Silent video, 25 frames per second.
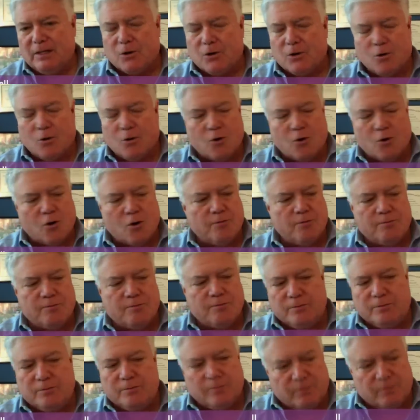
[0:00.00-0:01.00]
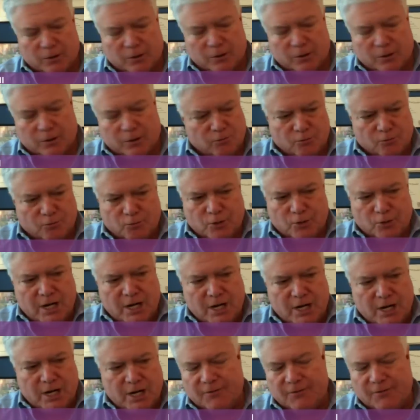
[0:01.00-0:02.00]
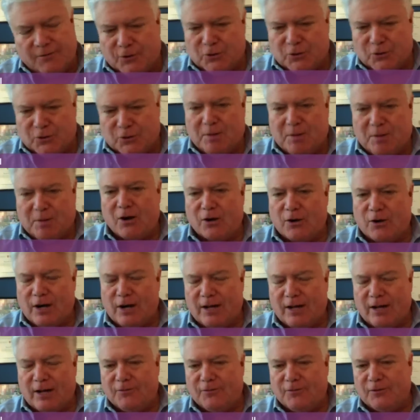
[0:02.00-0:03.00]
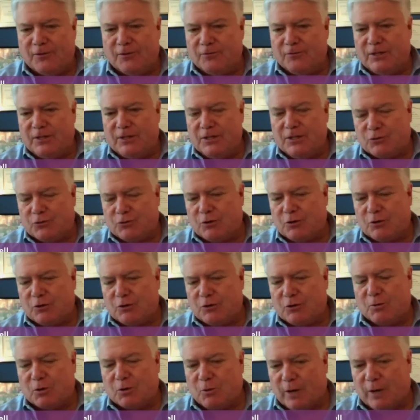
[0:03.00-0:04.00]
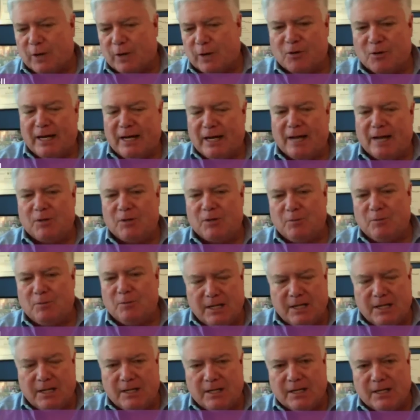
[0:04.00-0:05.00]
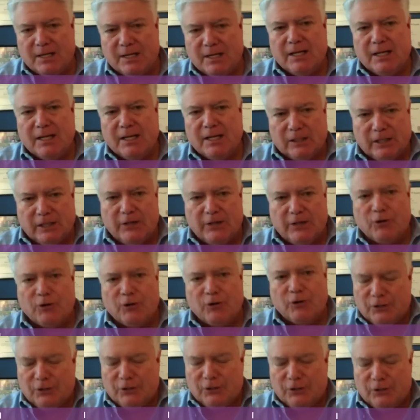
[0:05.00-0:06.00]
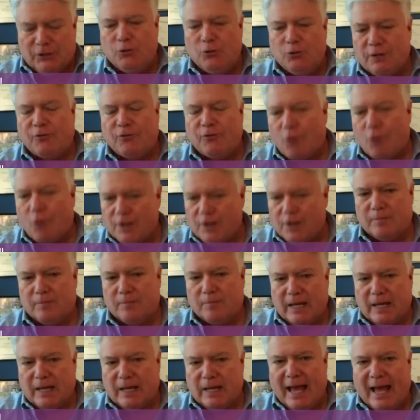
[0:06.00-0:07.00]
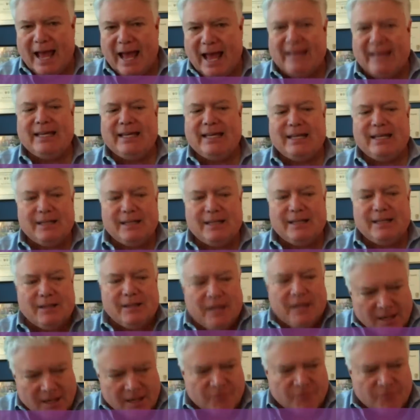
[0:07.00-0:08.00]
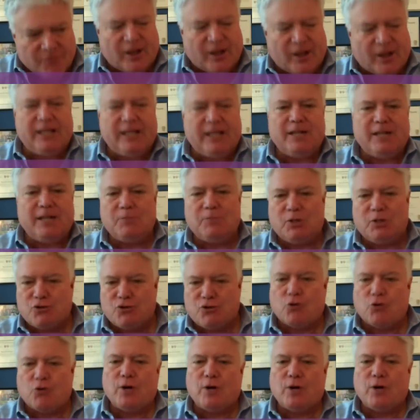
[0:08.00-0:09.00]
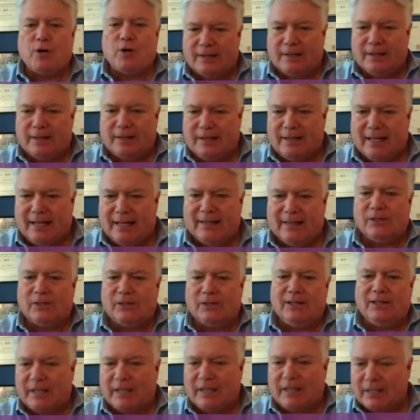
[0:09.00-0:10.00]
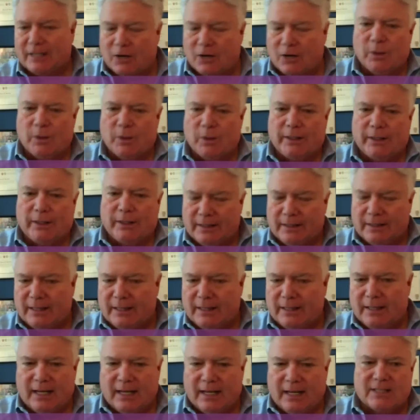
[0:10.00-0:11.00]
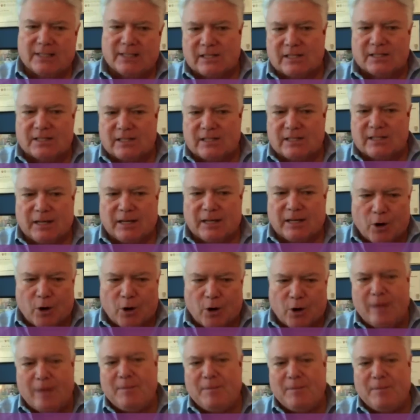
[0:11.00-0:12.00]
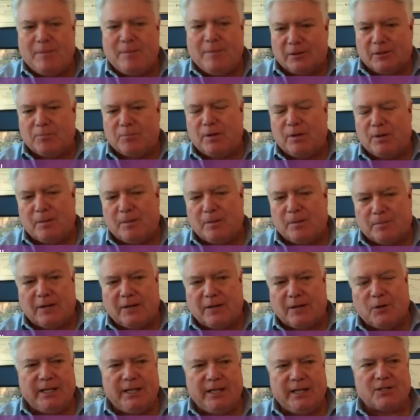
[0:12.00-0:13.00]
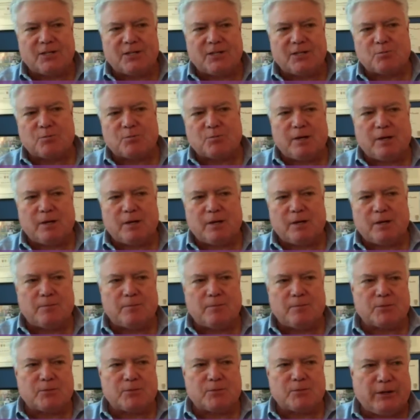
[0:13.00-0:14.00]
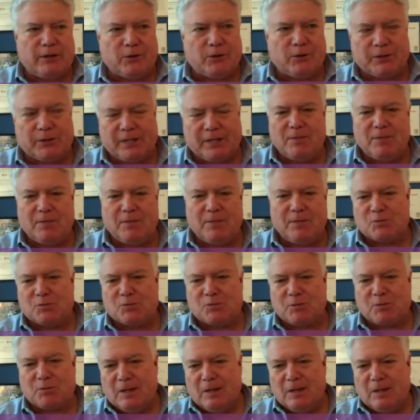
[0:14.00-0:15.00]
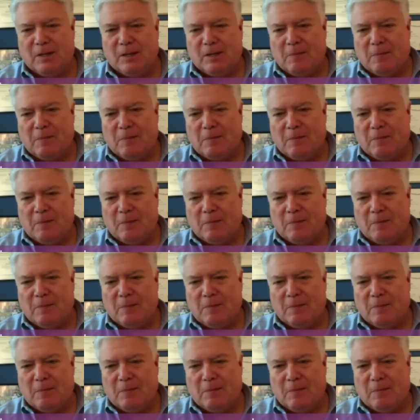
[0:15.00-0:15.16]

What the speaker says: or read the first paragraph of the history book, whatever it might happen to be. Literally do it for him, and then invite him to join, and then he'll get going. It's like priming the pump. Now, nobody has pumps, so they don't know what that means. But